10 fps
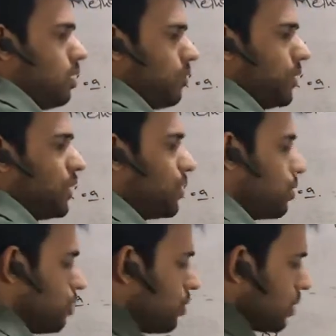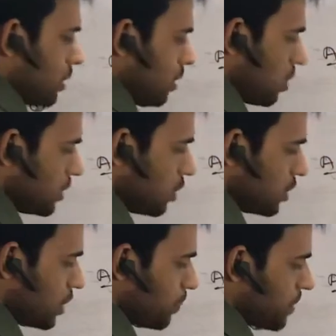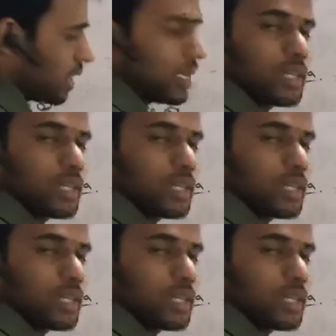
we need to, what is our step 3?